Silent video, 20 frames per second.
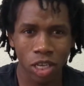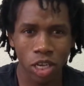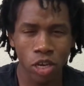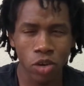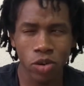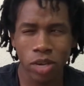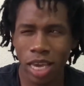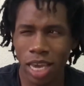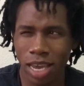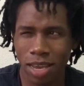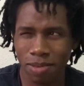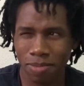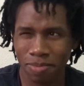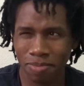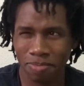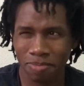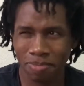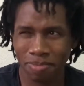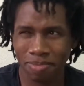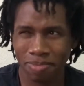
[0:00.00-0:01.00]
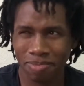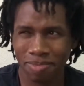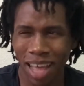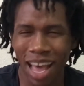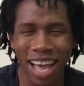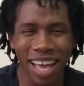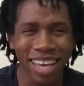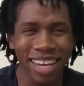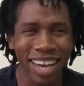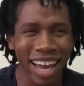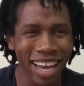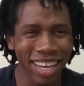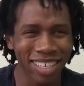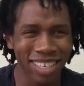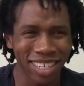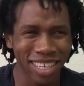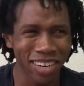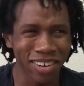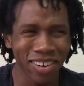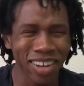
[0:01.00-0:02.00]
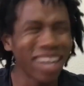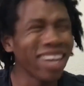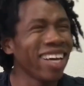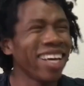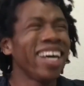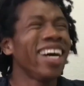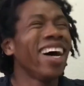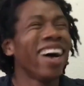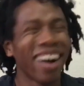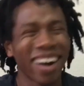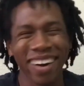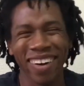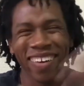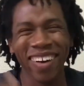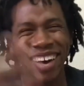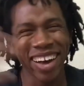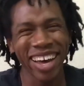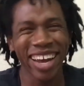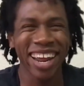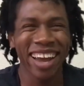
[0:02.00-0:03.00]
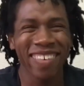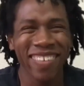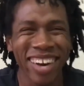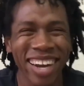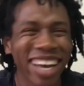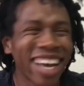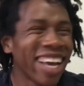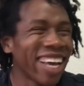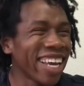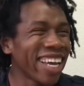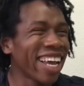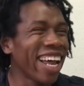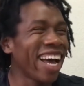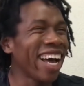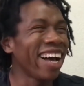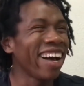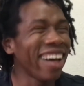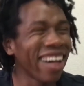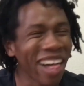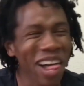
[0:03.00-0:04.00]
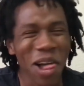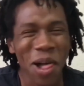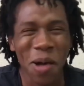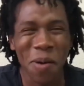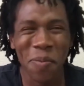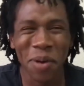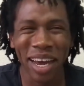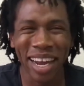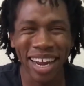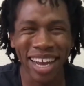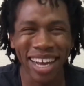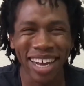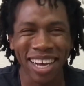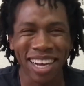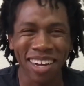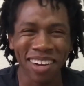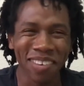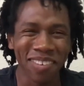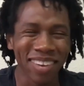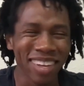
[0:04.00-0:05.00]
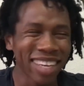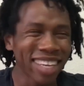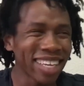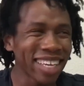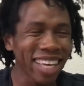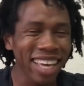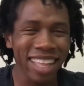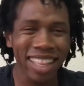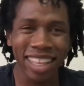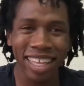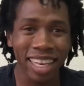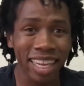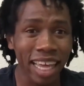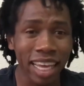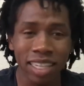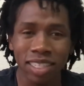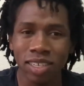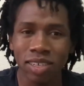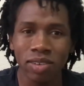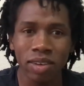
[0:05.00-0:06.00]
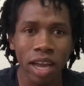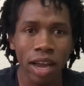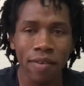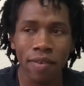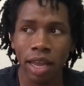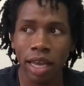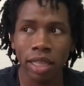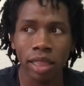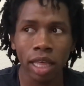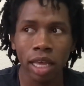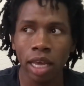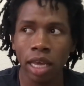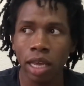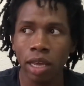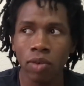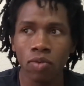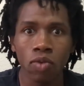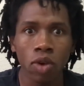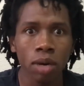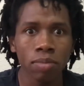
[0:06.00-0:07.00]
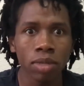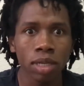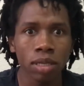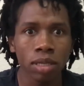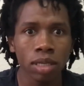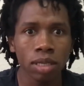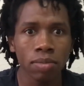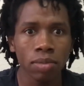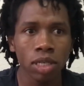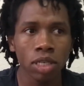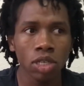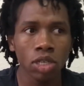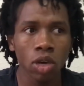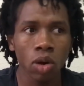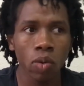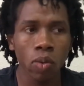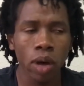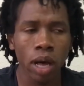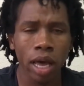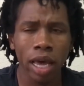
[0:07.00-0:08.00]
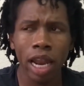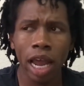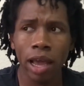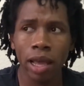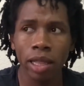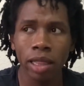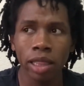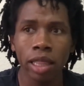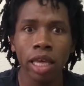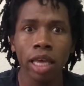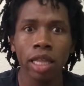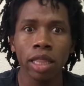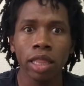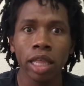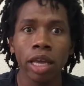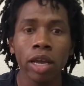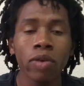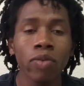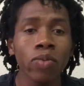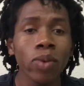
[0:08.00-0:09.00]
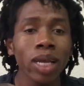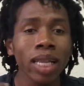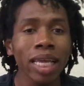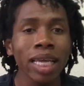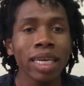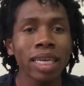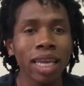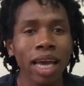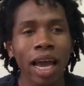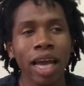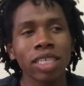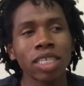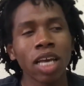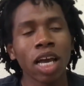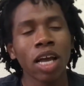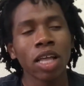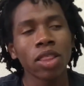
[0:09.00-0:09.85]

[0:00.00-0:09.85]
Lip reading: Yuki, not Joe or whatever, you know. But they do, like, they warmed up to me so well, and they're really nice.